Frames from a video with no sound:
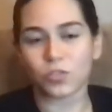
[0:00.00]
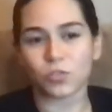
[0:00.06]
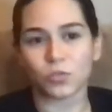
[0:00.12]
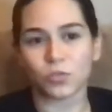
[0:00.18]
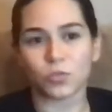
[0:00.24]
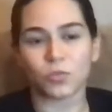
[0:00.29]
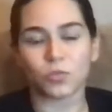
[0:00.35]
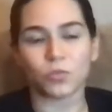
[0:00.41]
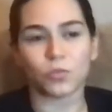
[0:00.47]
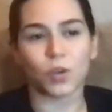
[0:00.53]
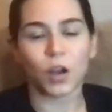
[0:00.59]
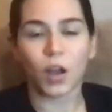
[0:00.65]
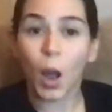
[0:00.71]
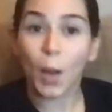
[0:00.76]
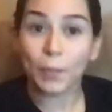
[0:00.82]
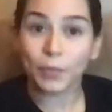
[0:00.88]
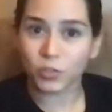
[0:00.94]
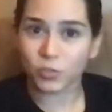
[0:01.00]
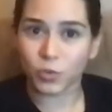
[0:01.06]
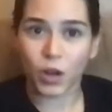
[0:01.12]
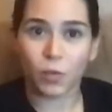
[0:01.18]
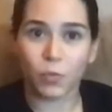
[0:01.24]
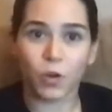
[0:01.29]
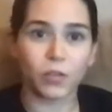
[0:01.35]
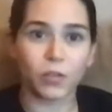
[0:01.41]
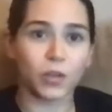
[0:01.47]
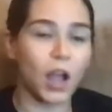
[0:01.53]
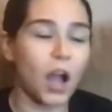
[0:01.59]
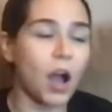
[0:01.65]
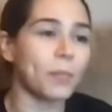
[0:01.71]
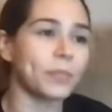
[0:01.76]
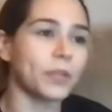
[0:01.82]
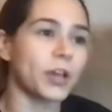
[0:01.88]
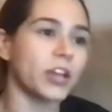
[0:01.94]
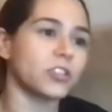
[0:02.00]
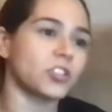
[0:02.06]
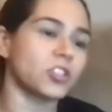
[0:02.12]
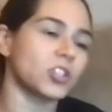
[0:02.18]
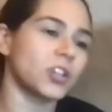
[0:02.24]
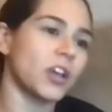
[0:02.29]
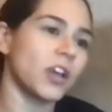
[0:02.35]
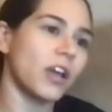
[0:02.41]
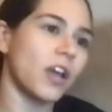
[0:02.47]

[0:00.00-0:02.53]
to accomplish what I want to accomplish.